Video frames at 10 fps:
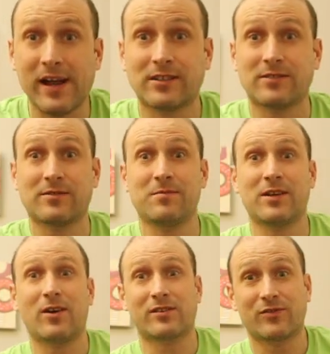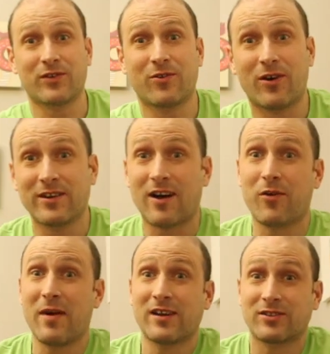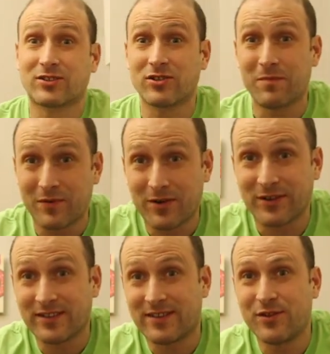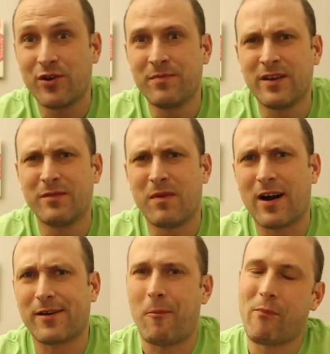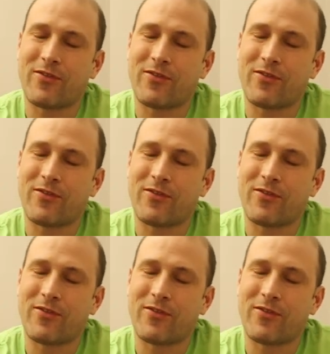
back because the recording automatically stopped because it's 30 minute mark.